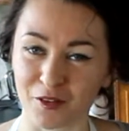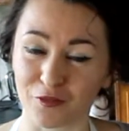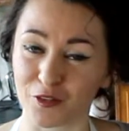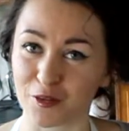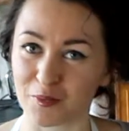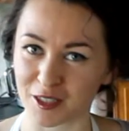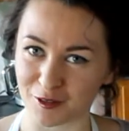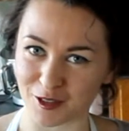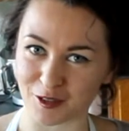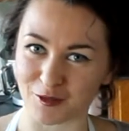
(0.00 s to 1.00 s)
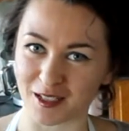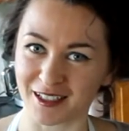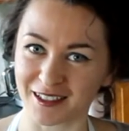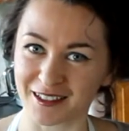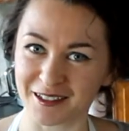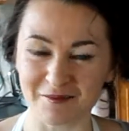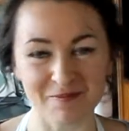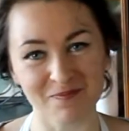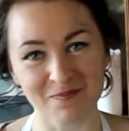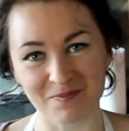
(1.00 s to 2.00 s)
for the biscuiterie.
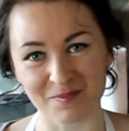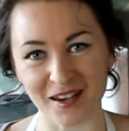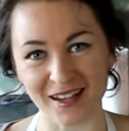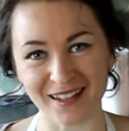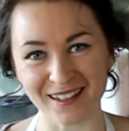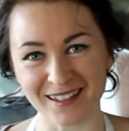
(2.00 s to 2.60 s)
Bye!